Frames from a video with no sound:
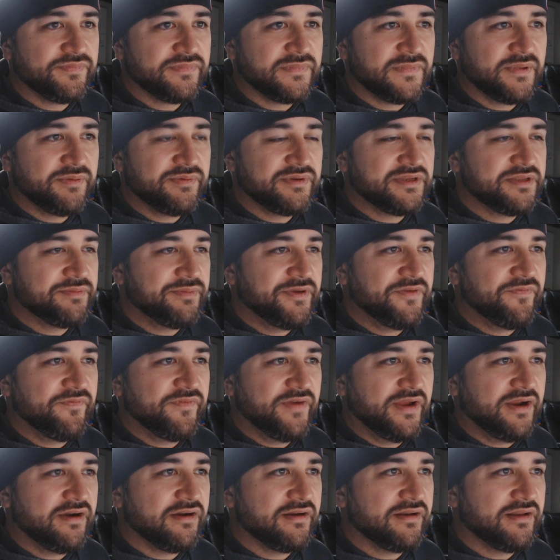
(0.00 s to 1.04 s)
I mean, to be
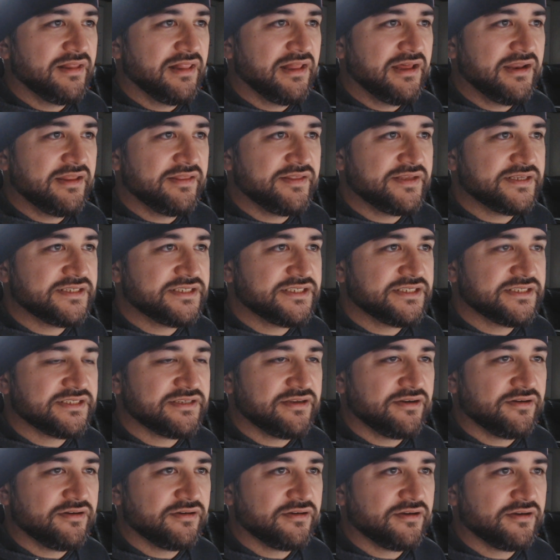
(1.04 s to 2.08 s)
fair, a lot of these just
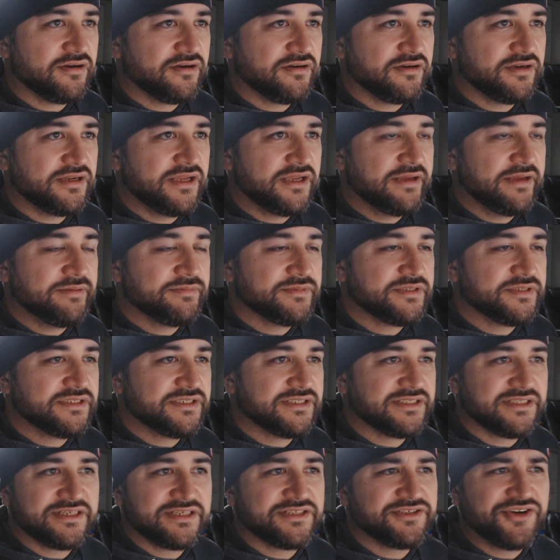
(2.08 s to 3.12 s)
aren't card games
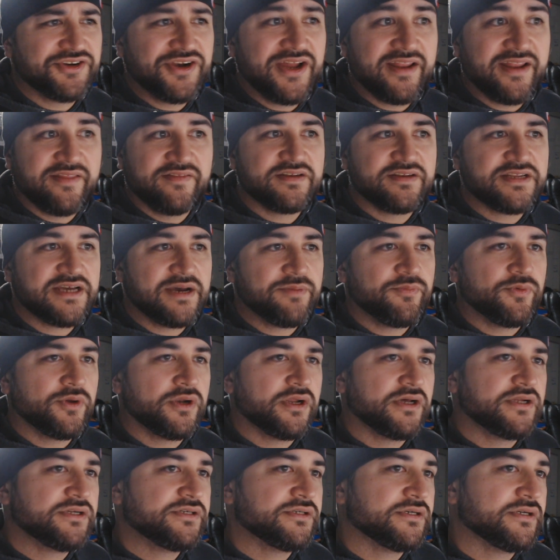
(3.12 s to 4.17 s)
just because they're not in the top
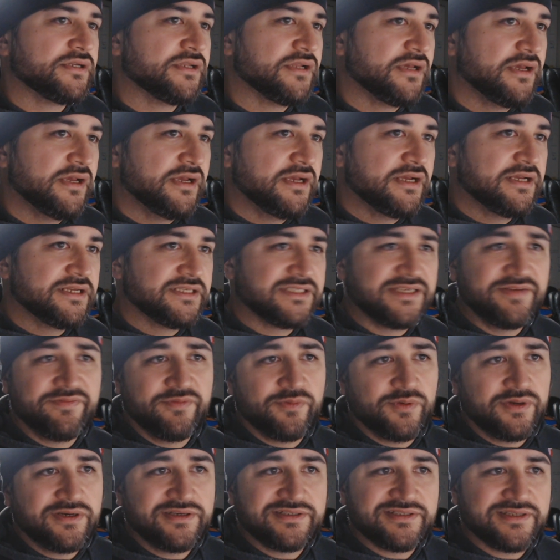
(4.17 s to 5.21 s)
100. Seven
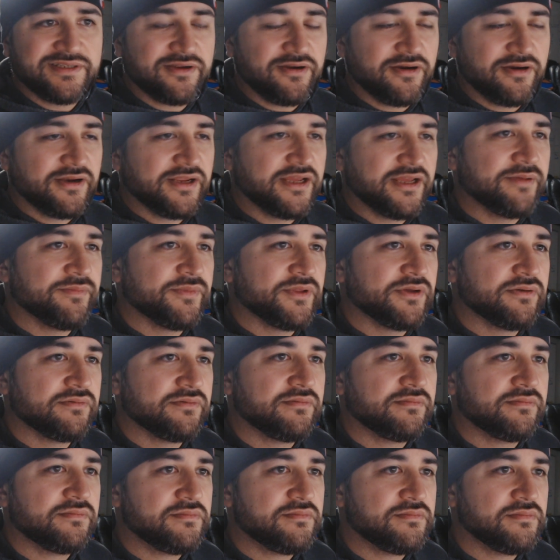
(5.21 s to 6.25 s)
Wonders is a card game, though.
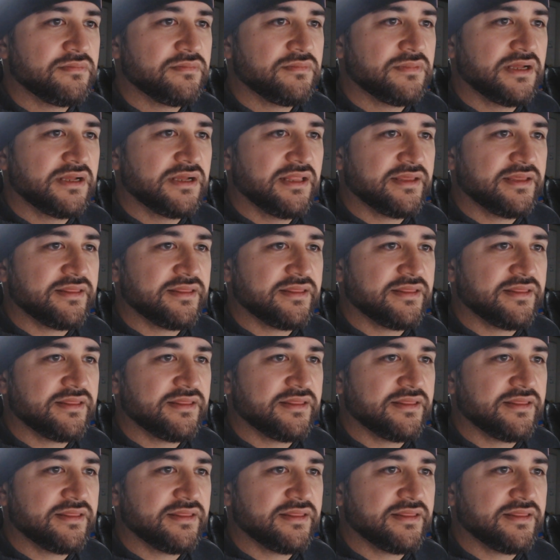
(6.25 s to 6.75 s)
I like